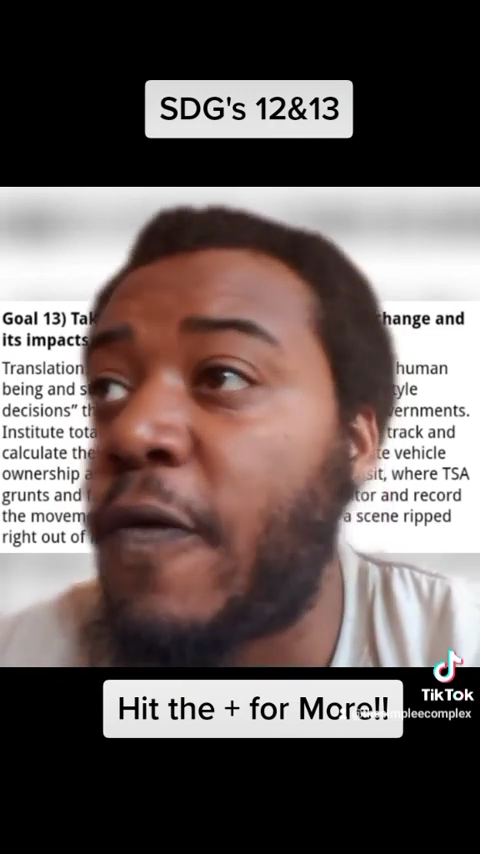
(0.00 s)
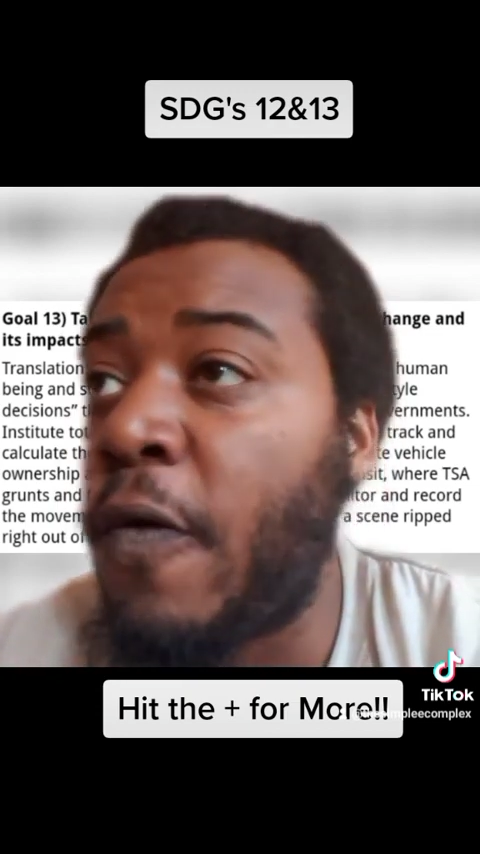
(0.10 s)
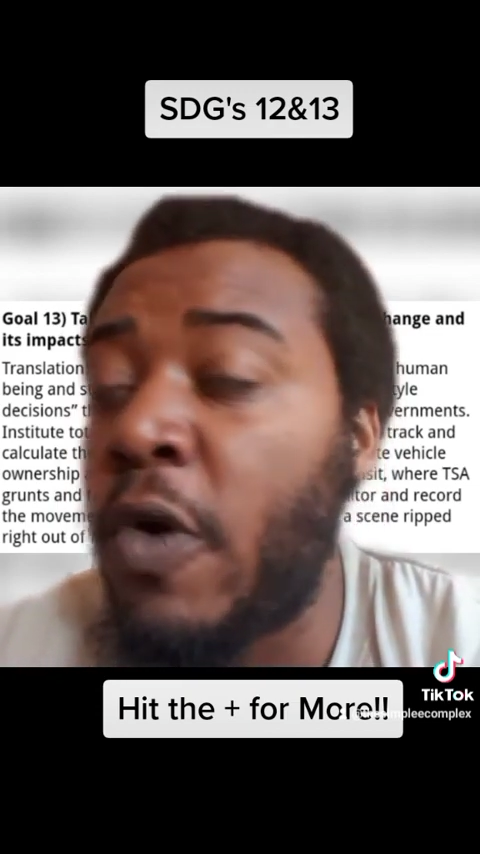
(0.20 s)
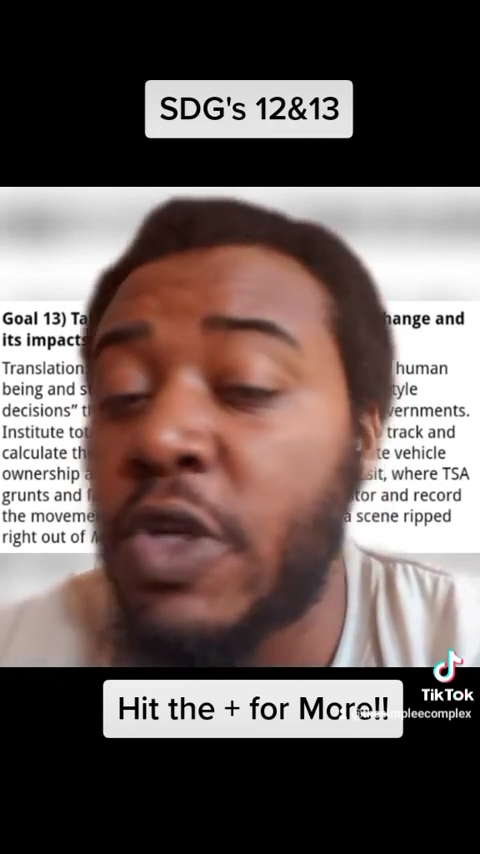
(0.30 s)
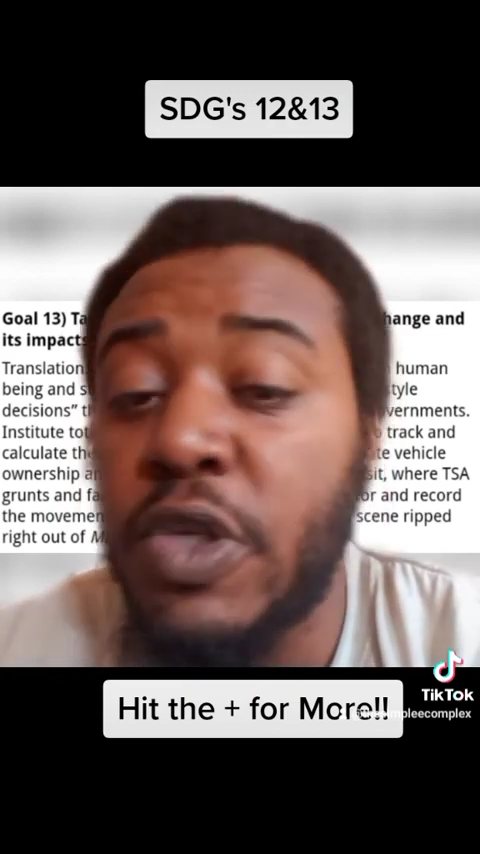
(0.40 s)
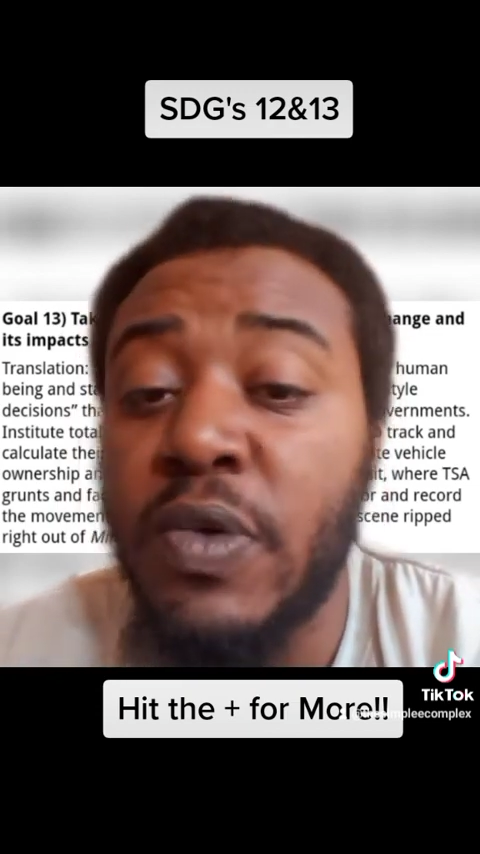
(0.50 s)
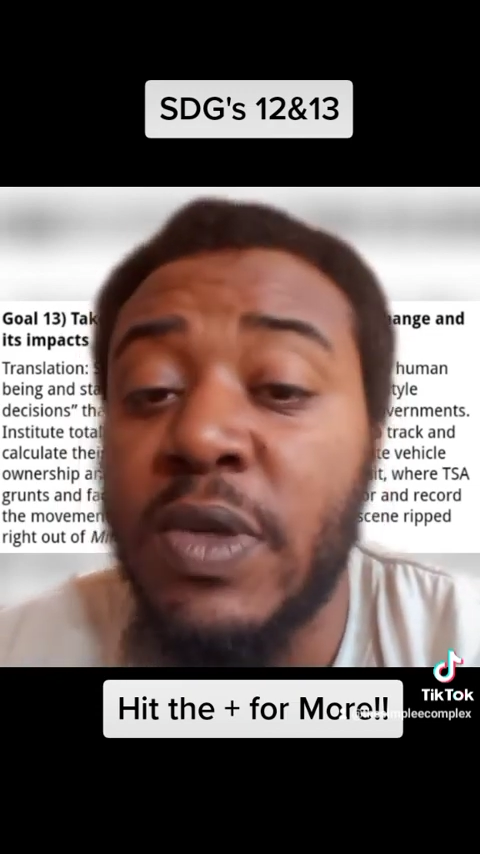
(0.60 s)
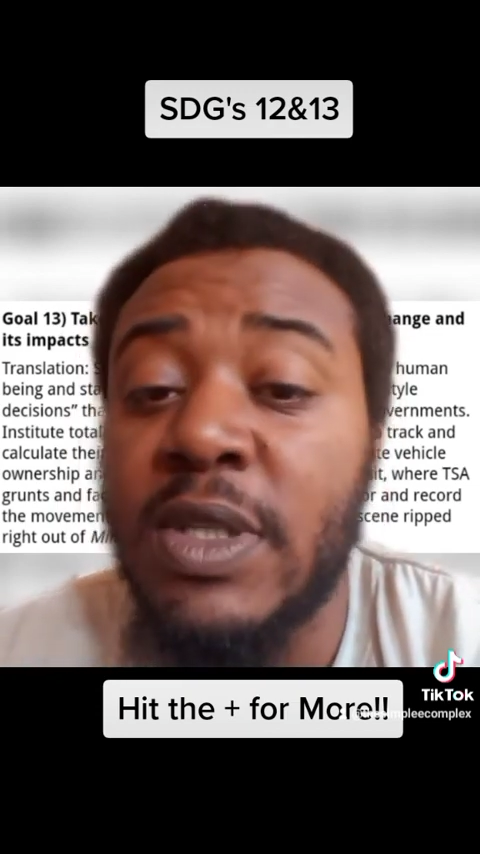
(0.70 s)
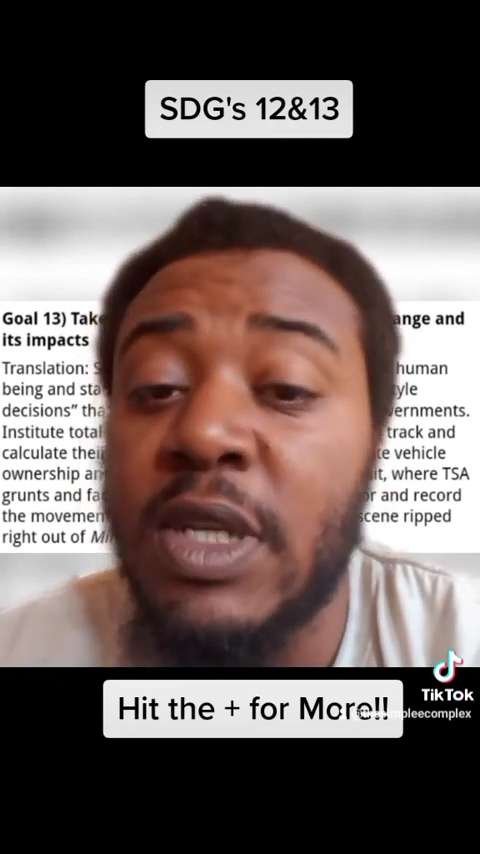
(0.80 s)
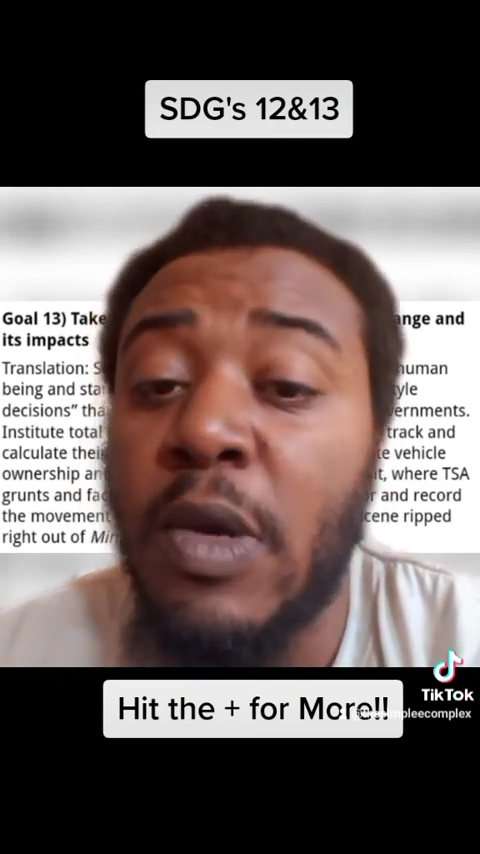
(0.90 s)
force
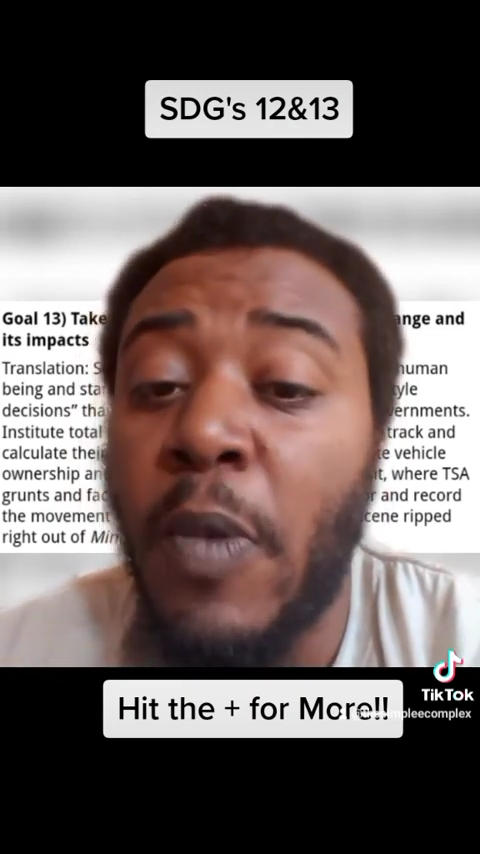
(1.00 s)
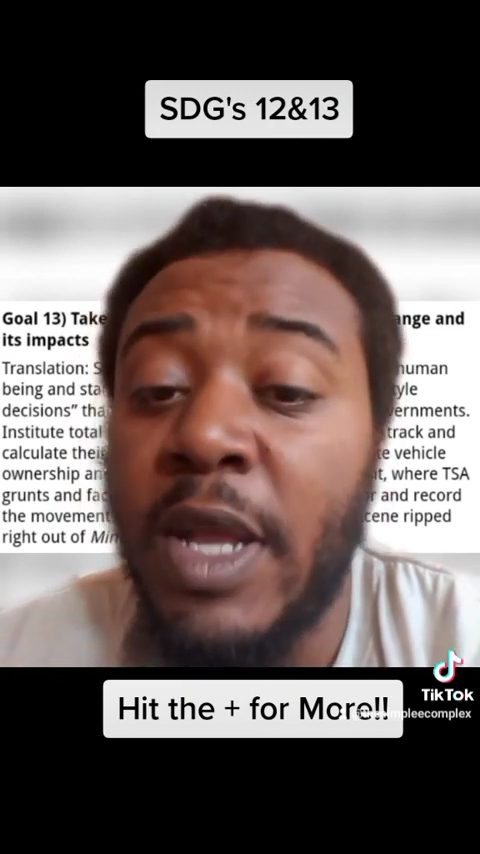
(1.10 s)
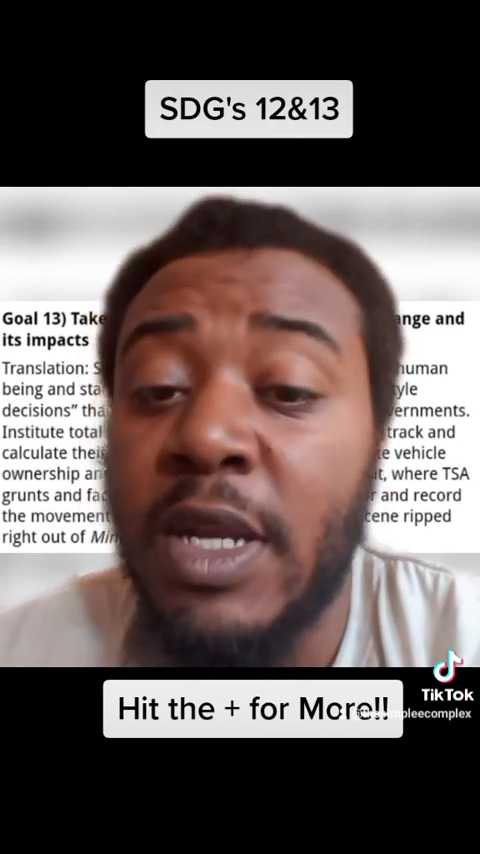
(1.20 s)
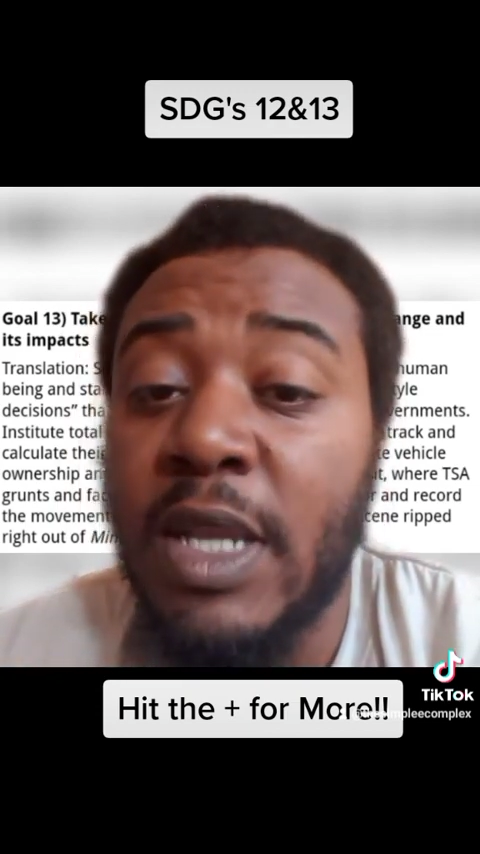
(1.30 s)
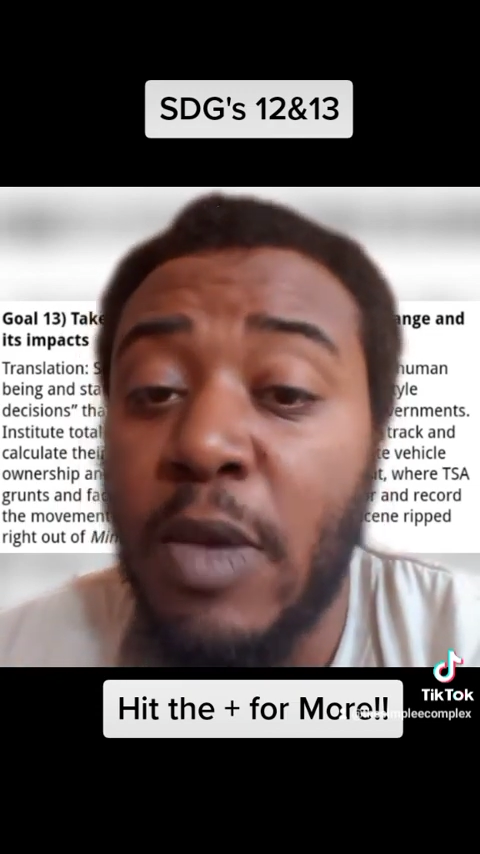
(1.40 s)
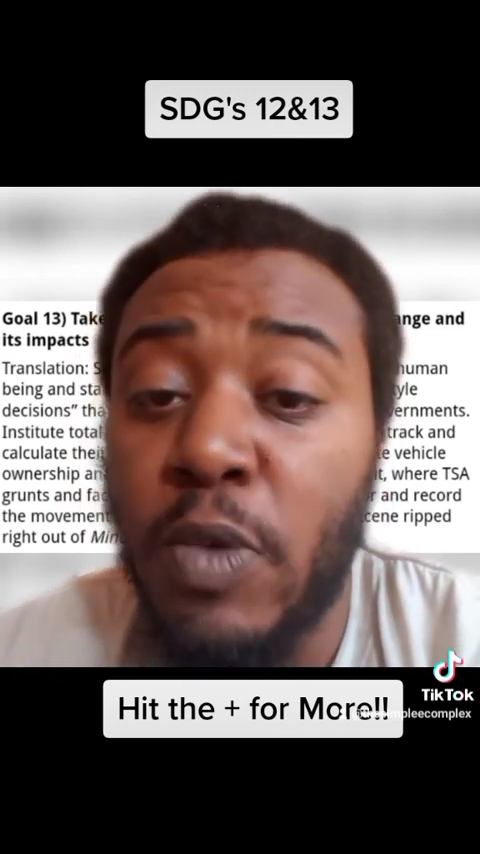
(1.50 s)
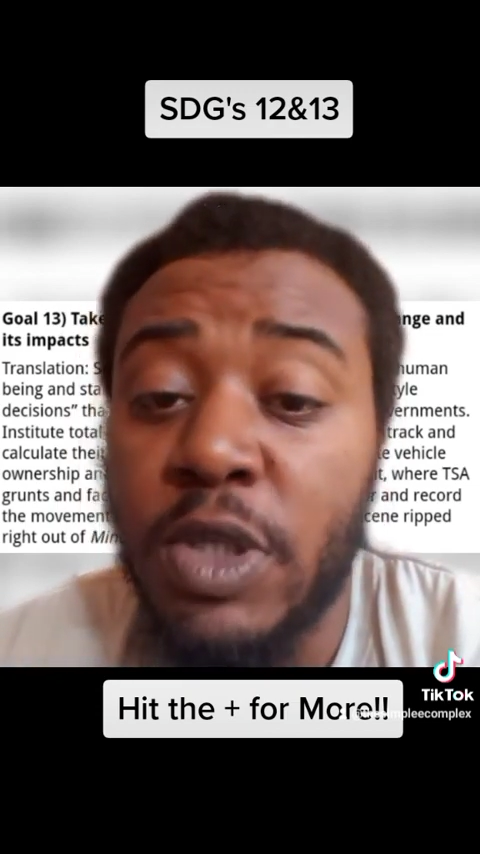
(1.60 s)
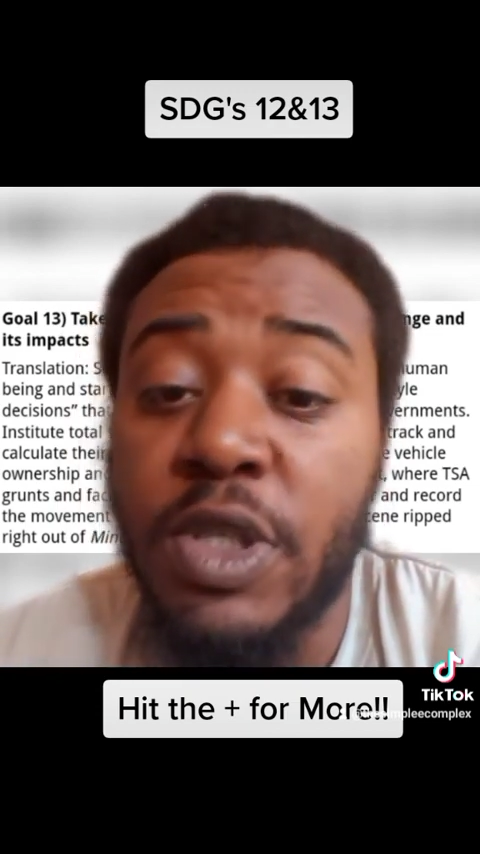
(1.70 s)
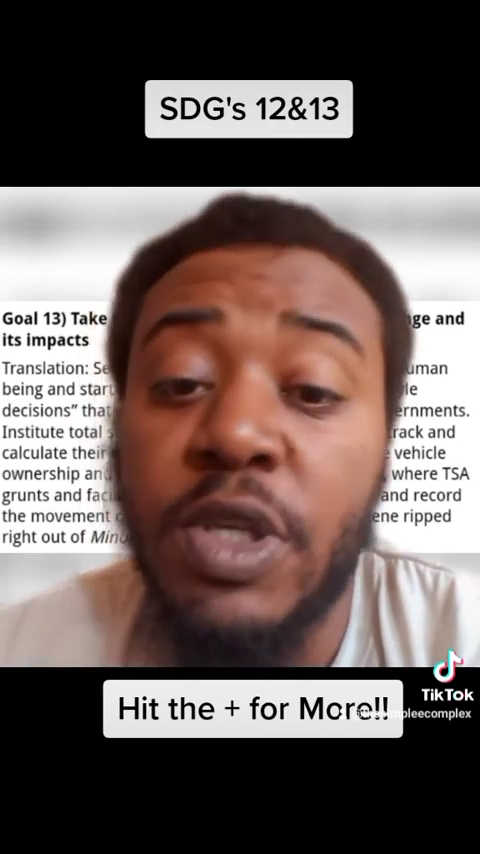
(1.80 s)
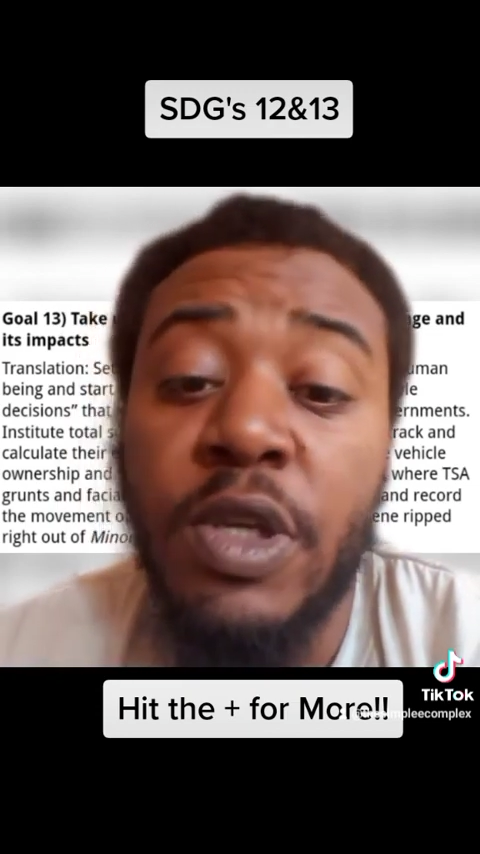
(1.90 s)
you into the way that they
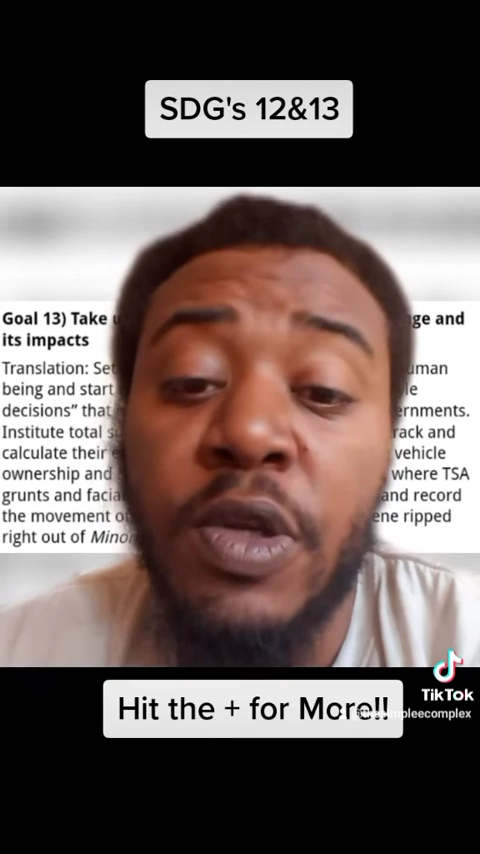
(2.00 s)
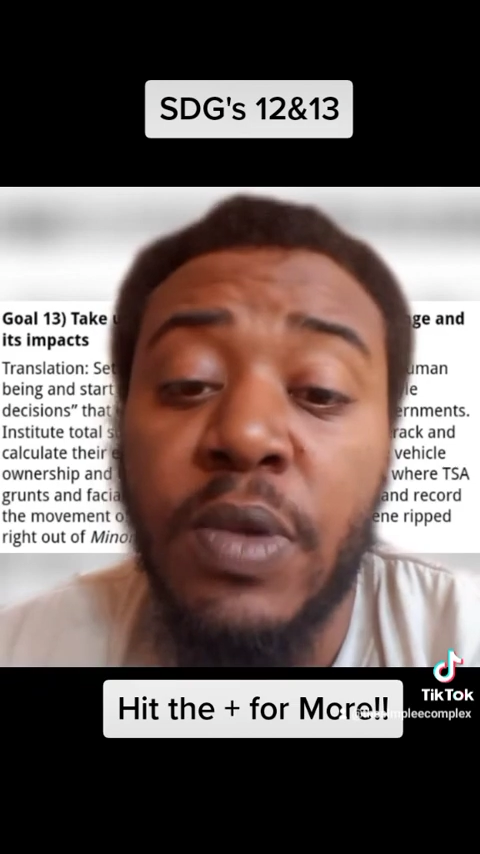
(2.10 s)
want you to do